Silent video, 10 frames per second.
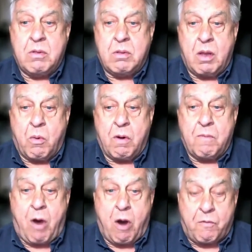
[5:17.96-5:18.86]
there
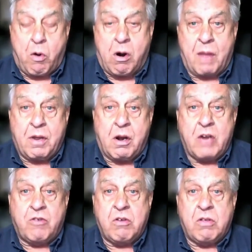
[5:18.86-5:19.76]
are 4 other
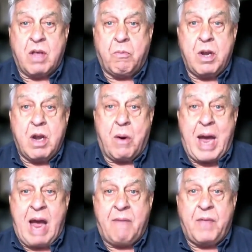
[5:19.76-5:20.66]
countries that we know
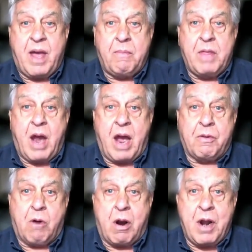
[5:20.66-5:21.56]
have them that
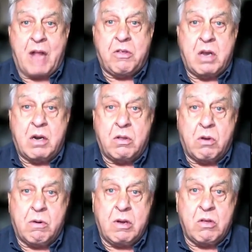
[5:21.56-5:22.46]
either are not
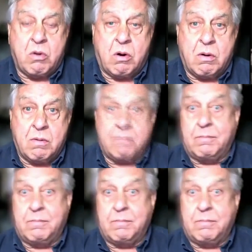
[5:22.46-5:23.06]
signatories or